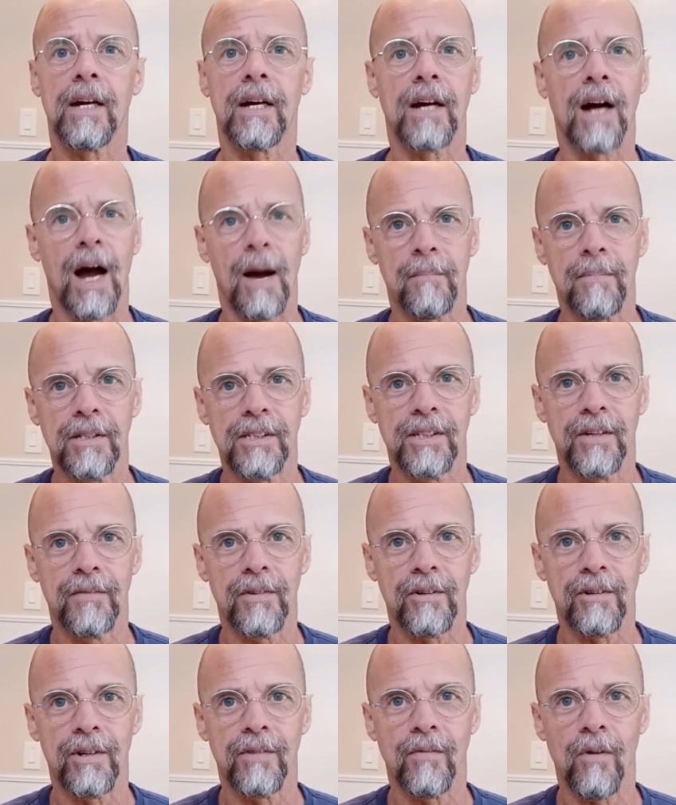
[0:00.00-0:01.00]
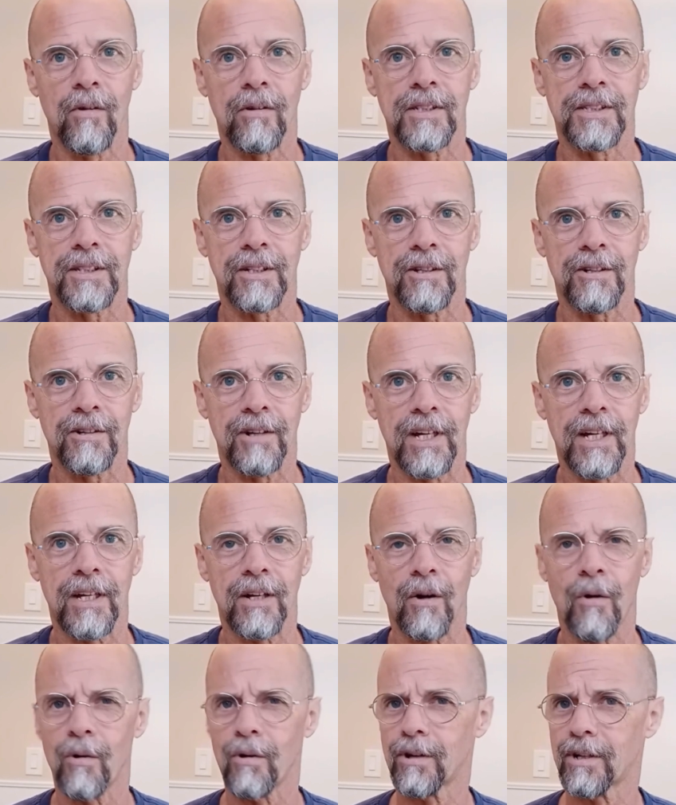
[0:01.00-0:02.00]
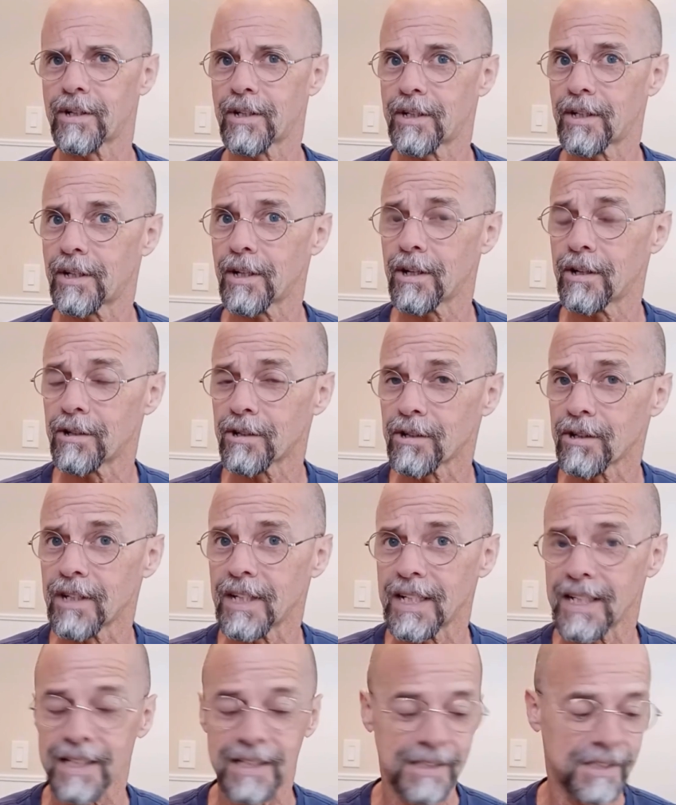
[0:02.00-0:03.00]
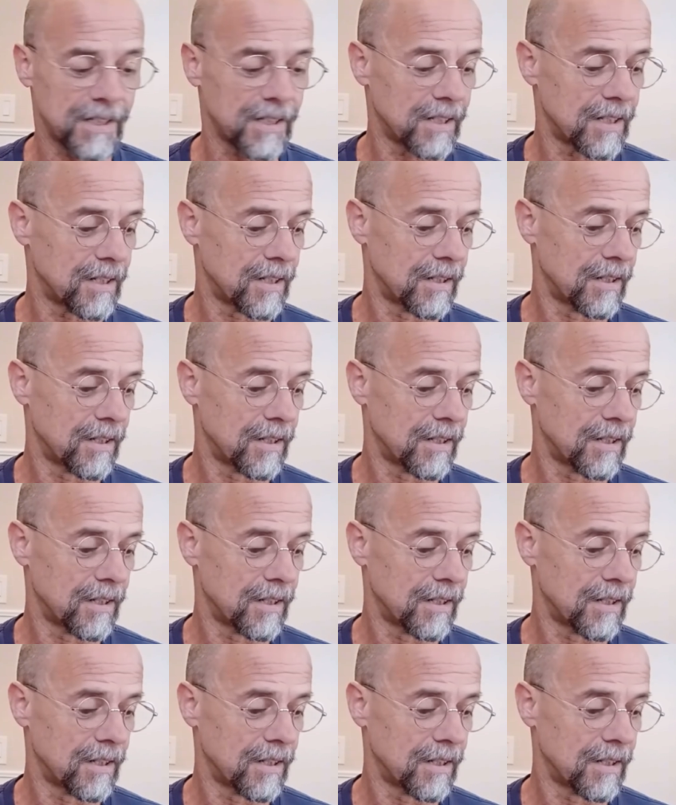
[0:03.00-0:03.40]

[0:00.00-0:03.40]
copies of your divorce decree or decrees.